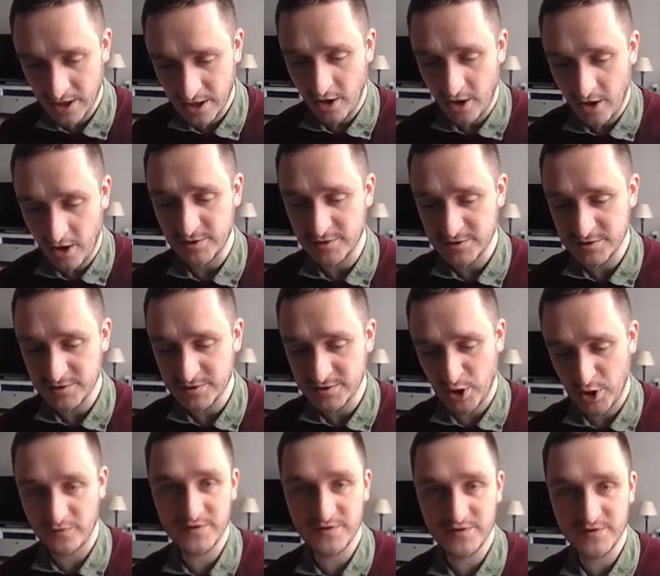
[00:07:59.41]
Of course, none
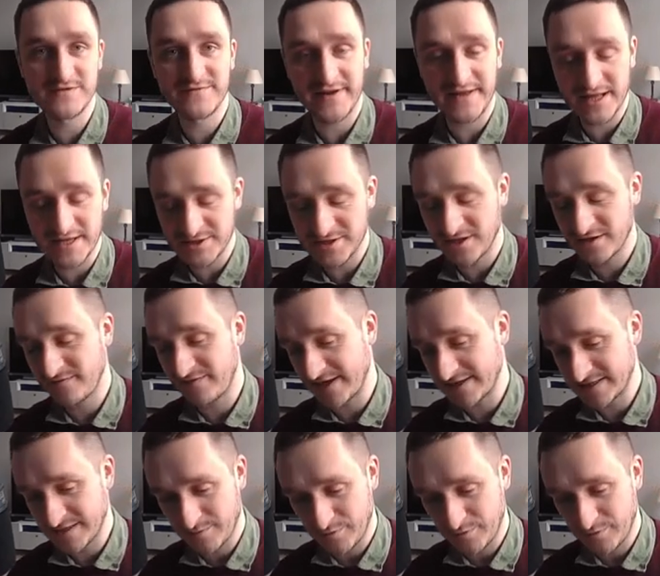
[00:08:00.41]
of this is financial advice.